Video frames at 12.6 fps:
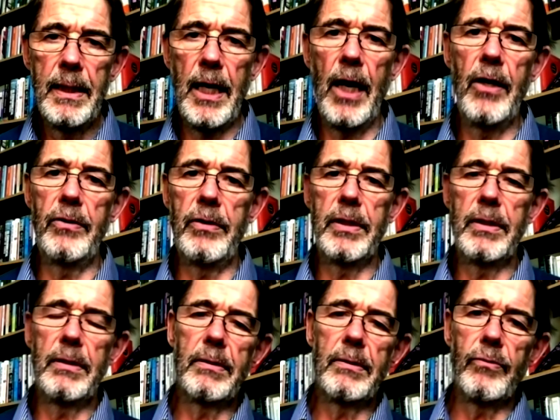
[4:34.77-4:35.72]
code
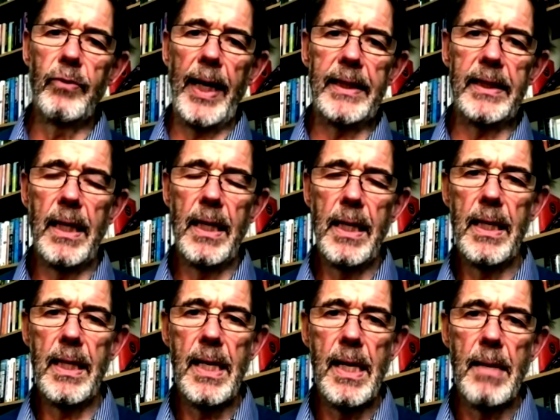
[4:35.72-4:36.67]
red
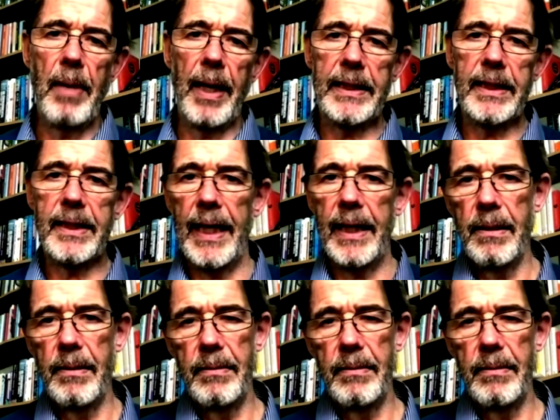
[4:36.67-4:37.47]
mindset.